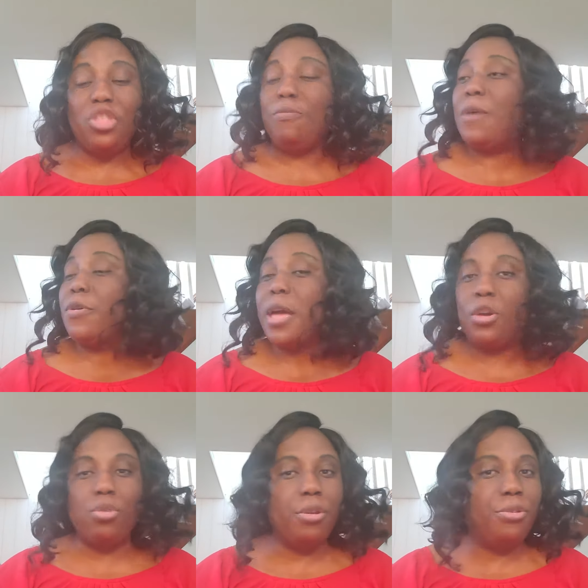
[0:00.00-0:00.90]
No matter what you
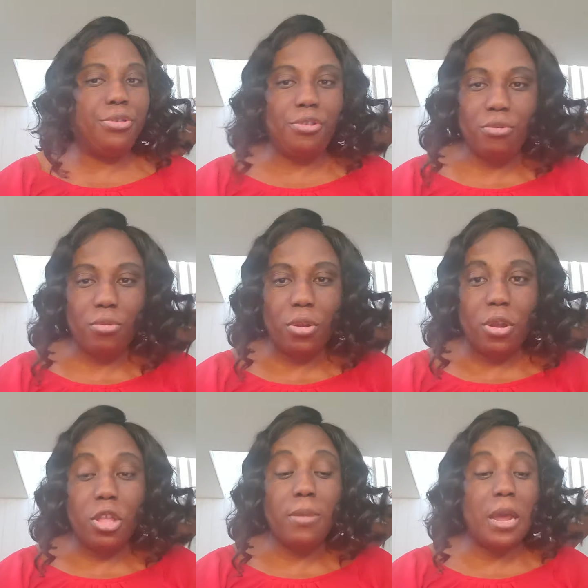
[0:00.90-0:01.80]
are going through,
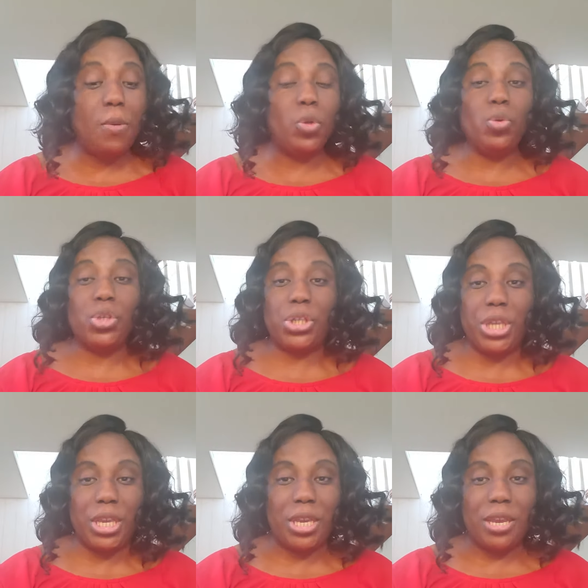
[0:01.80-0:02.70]
no matter what you
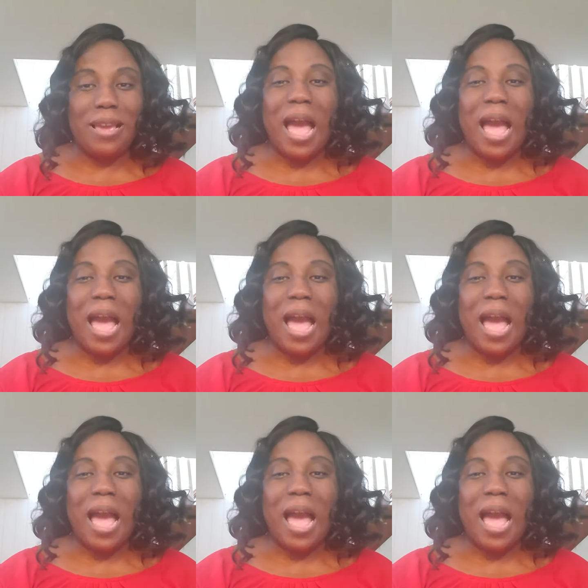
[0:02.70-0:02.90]
see,